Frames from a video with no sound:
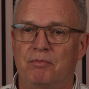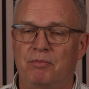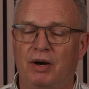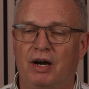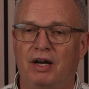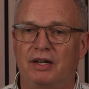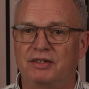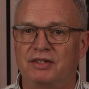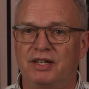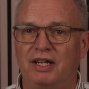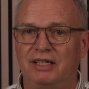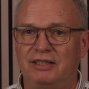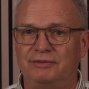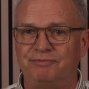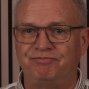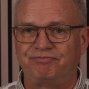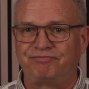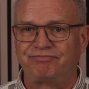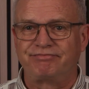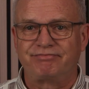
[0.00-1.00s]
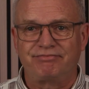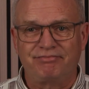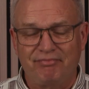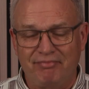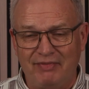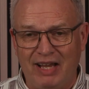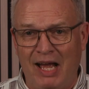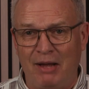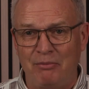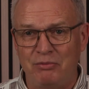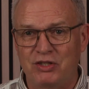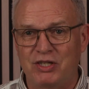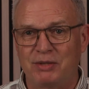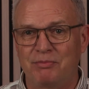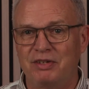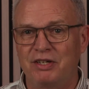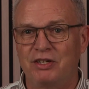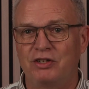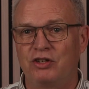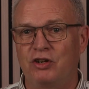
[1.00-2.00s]
but um, I'm
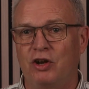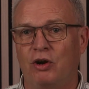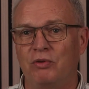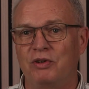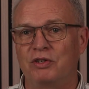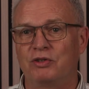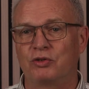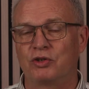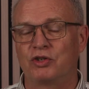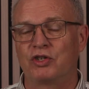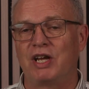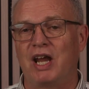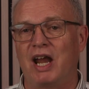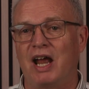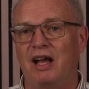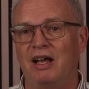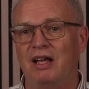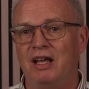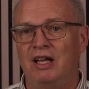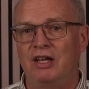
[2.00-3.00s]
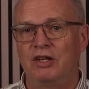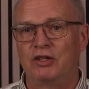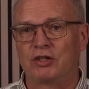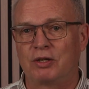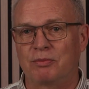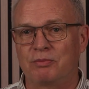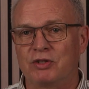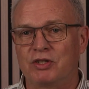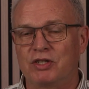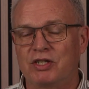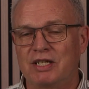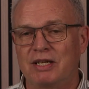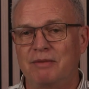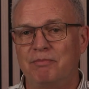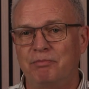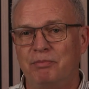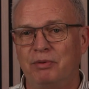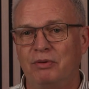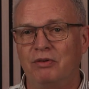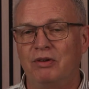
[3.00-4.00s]
simply going to share some
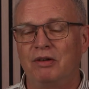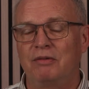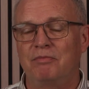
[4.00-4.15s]
simple